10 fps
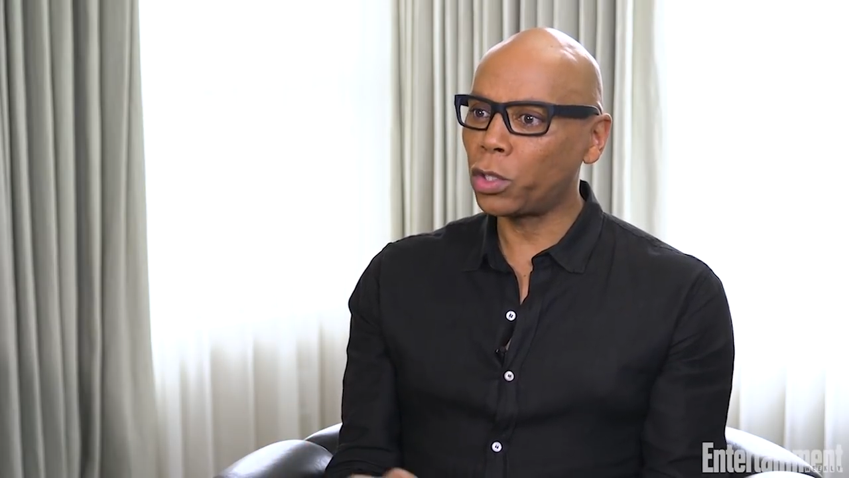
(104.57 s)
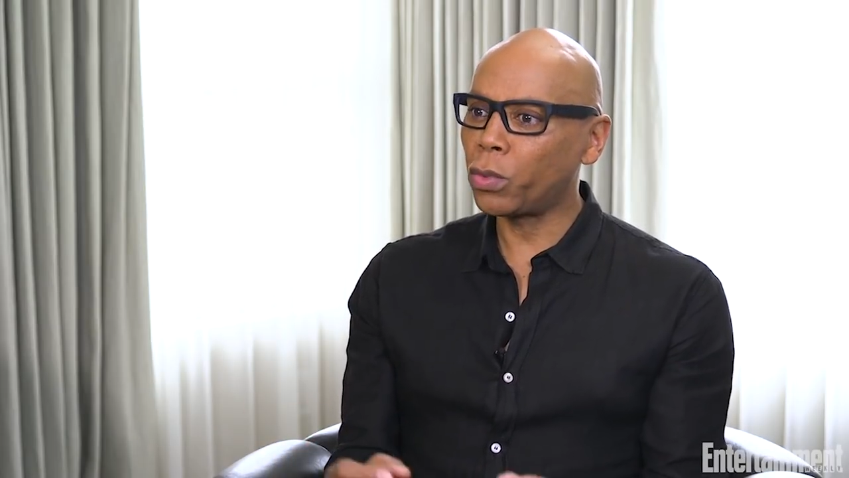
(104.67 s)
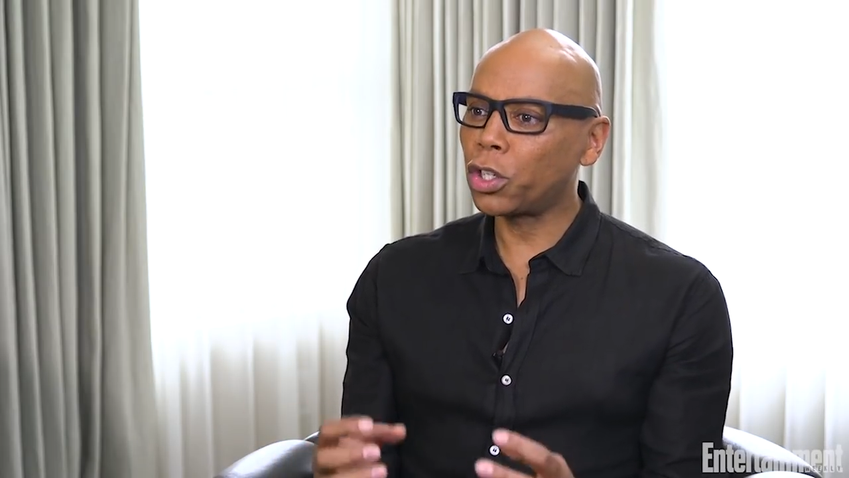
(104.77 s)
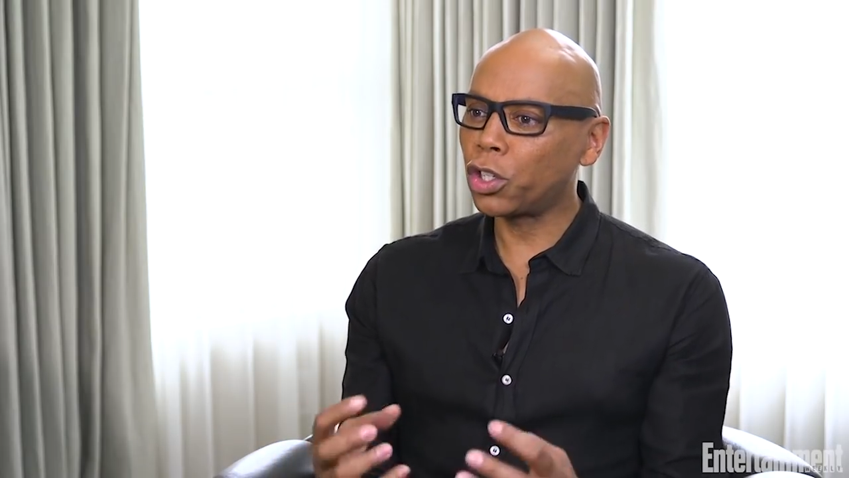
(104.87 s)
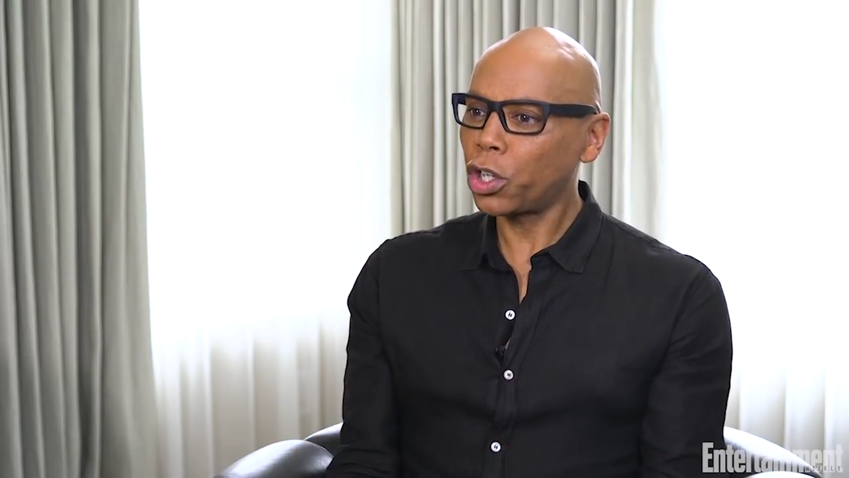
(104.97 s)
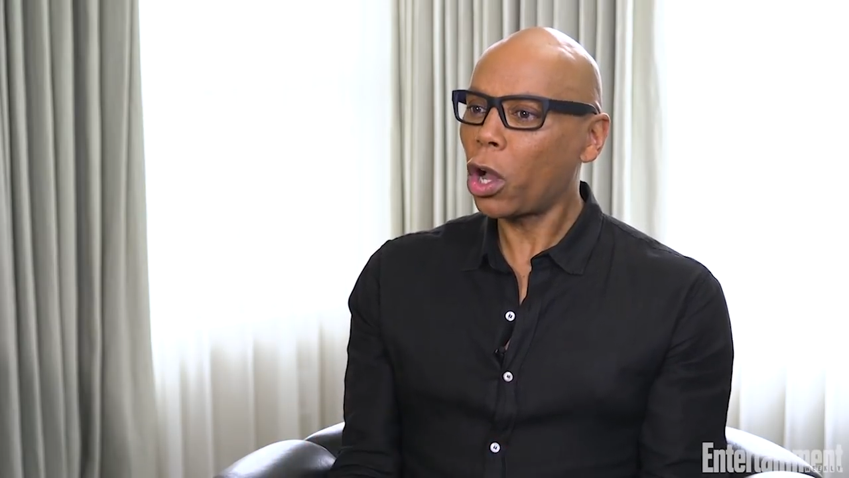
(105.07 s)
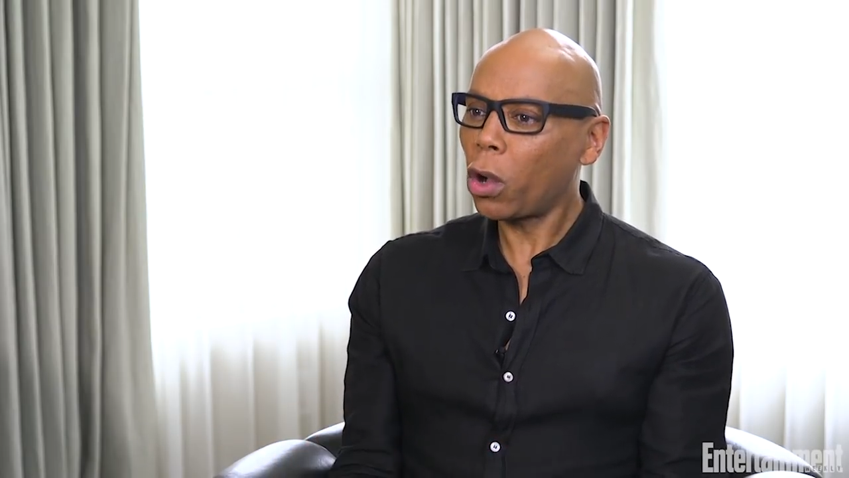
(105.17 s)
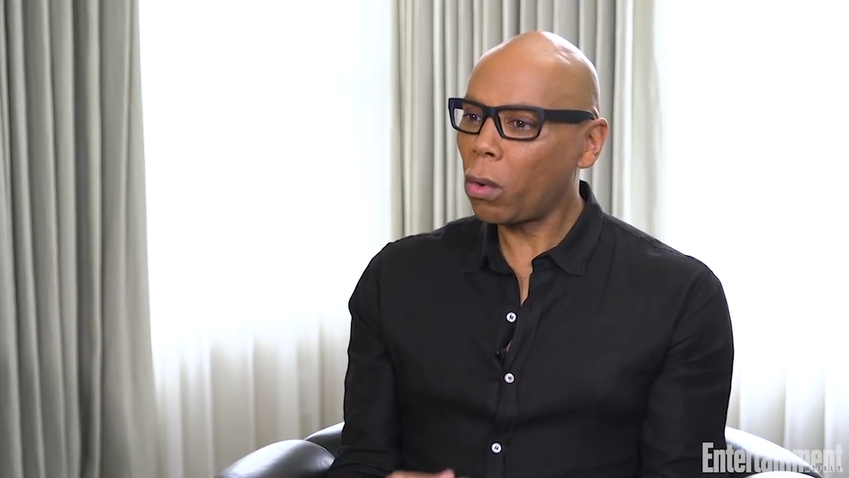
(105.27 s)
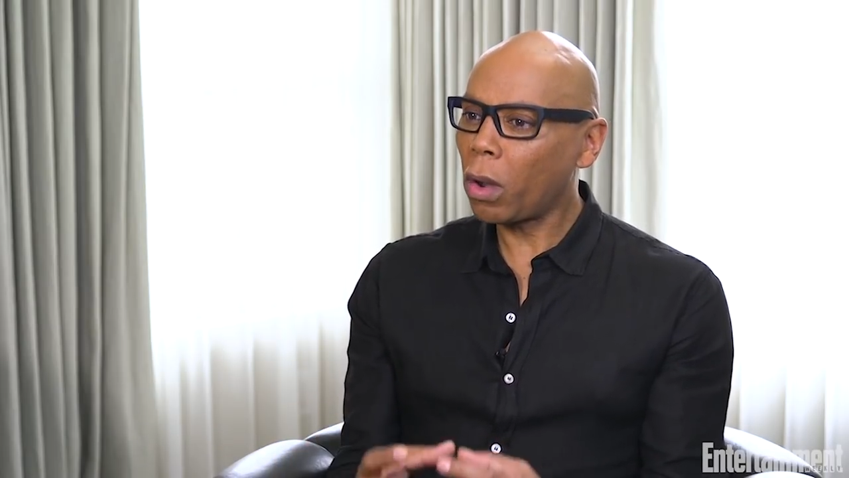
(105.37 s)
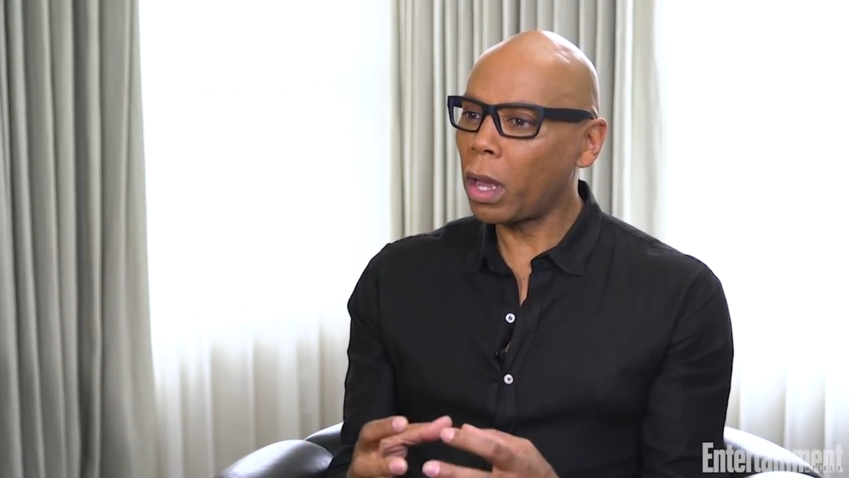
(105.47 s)
which was
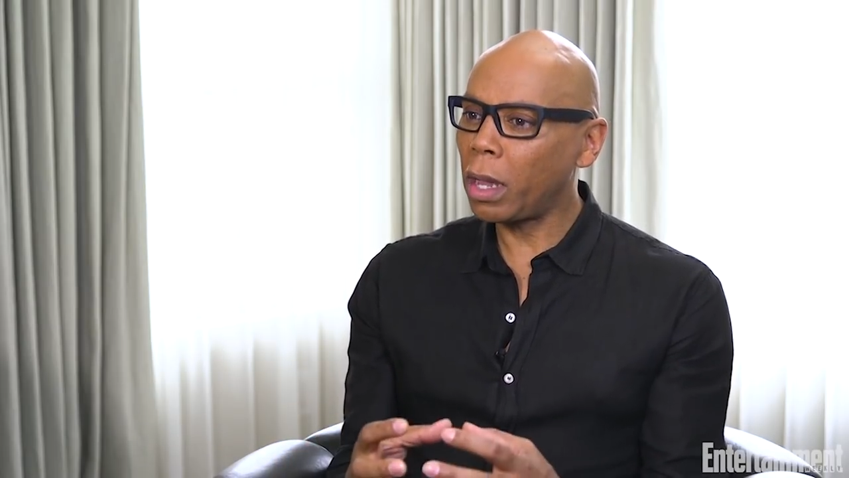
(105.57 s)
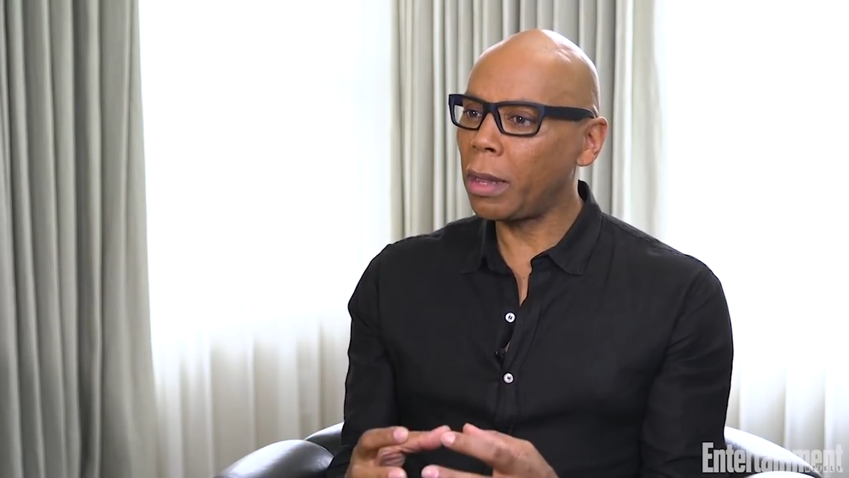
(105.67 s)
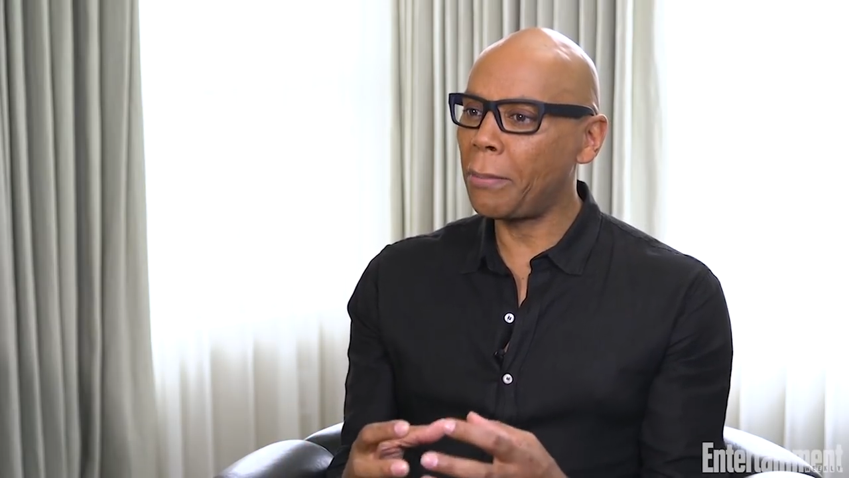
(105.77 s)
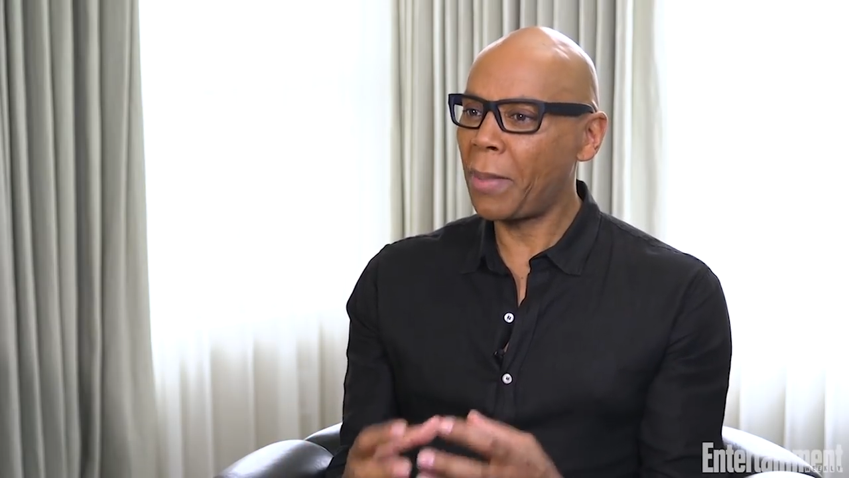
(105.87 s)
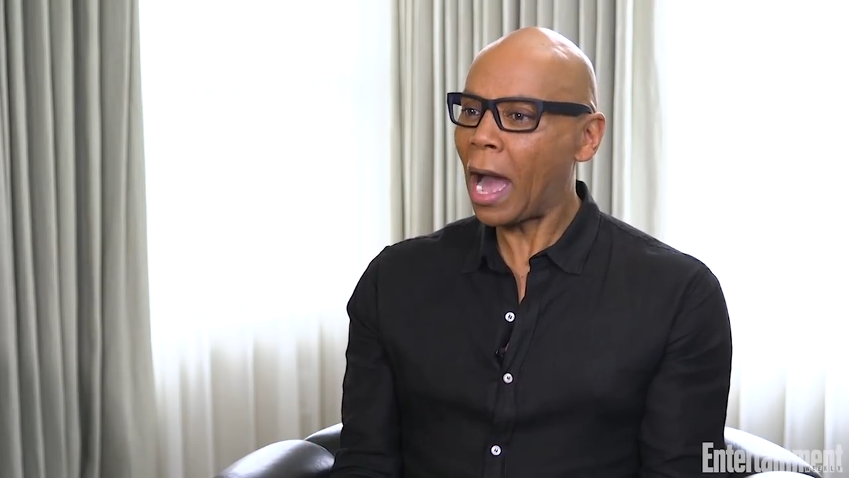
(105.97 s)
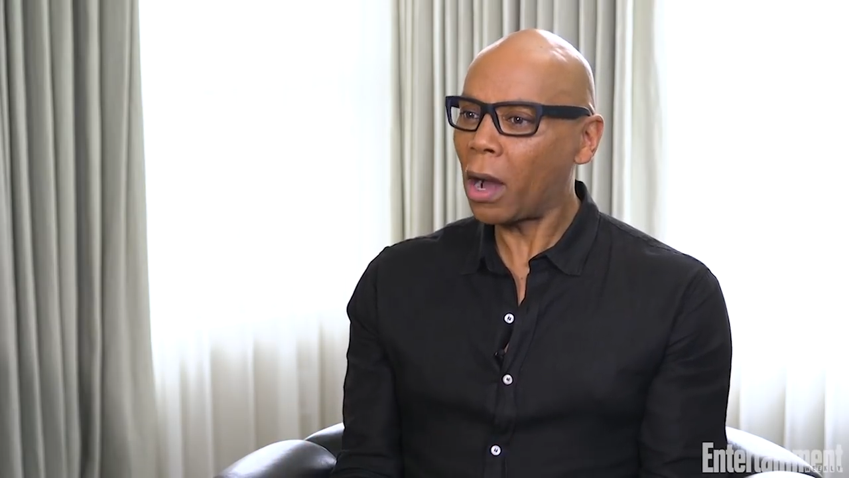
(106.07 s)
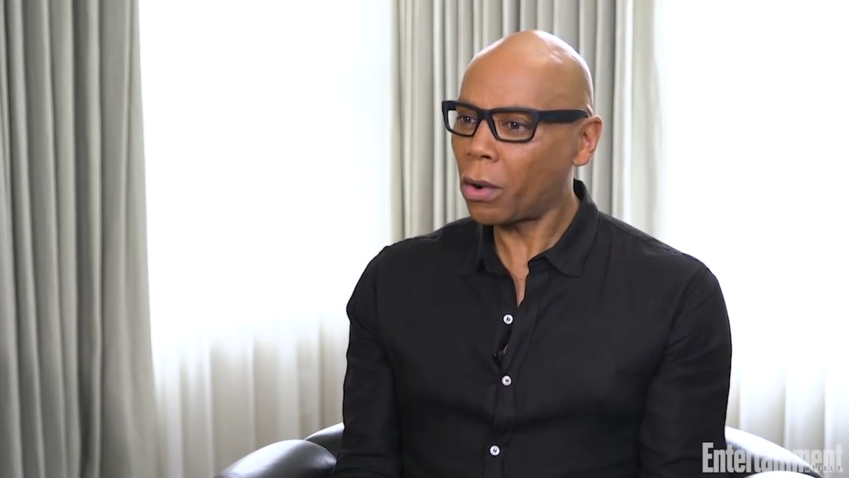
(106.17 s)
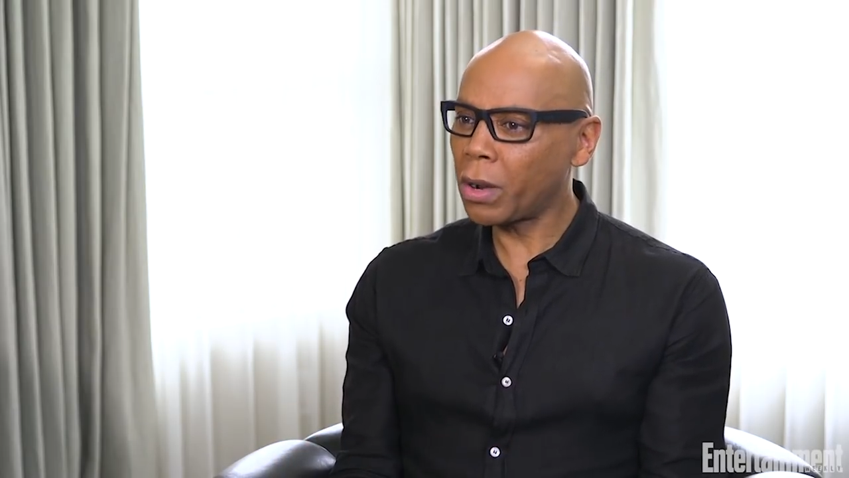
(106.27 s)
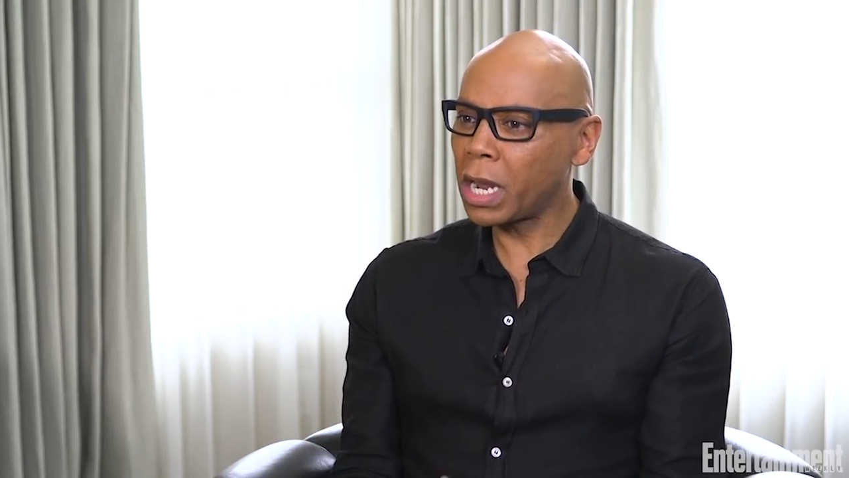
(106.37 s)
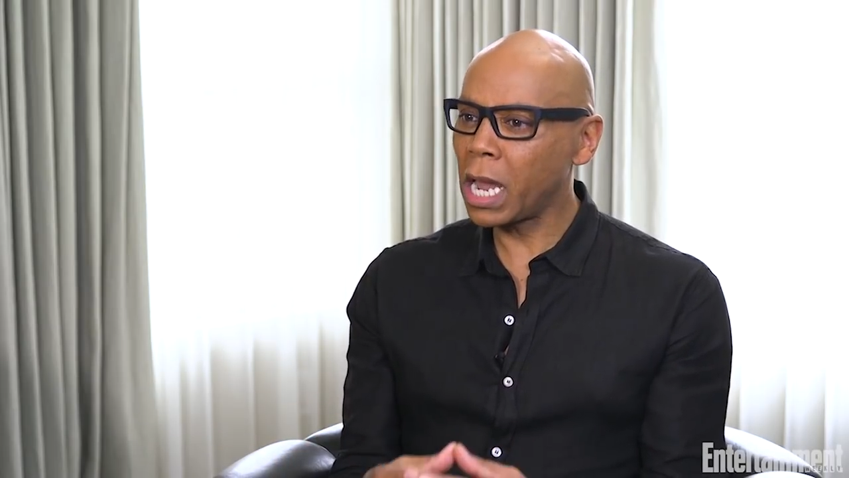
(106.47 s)
so
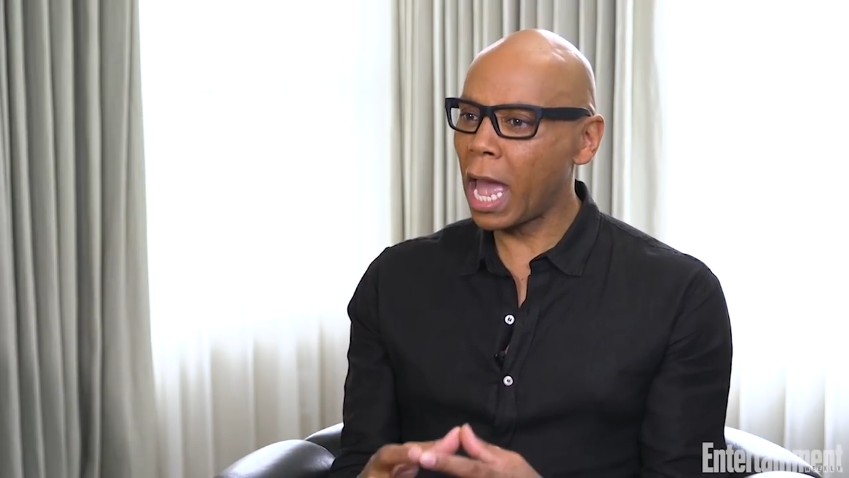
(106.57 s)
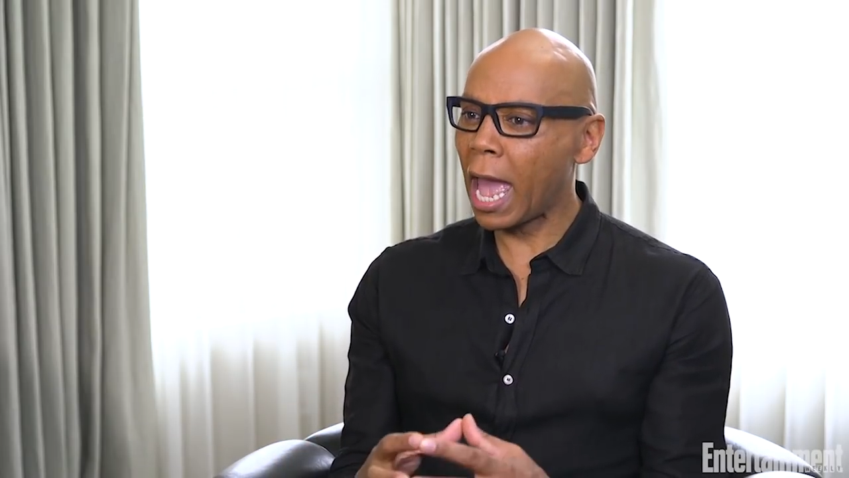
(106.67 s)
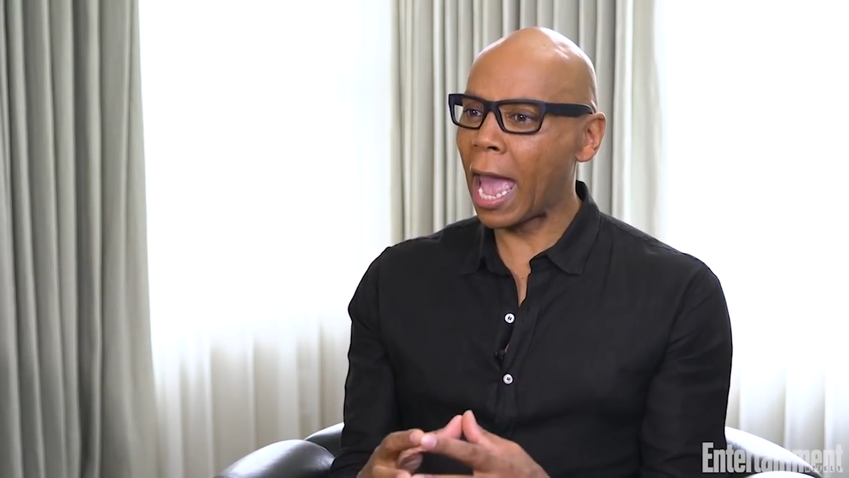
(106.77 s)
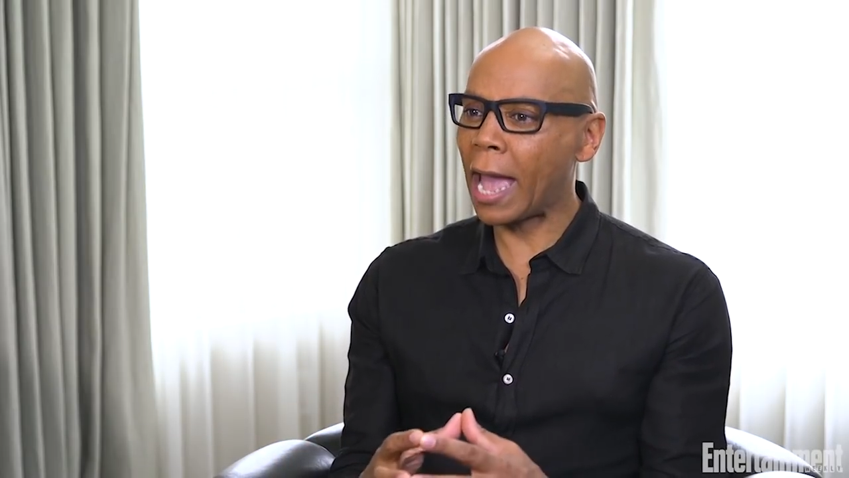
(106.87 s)
empowering